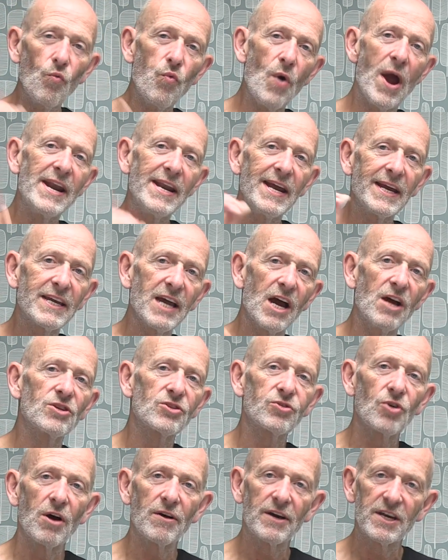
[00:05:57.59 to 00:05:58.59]
when it
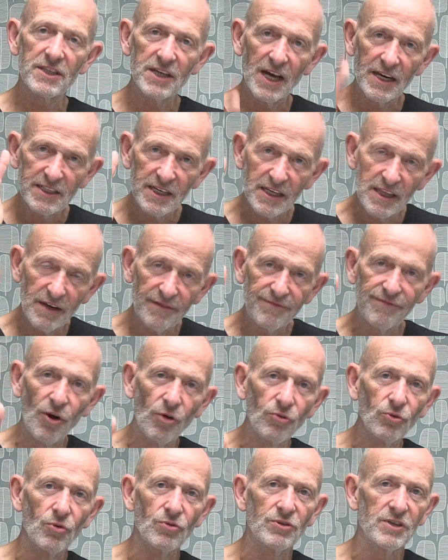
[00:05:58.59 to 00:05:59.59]
goes wrong, because I say there are
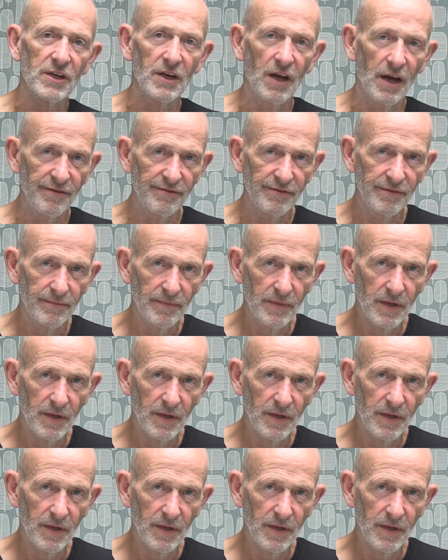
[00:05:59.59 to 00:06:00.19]
four rules in life.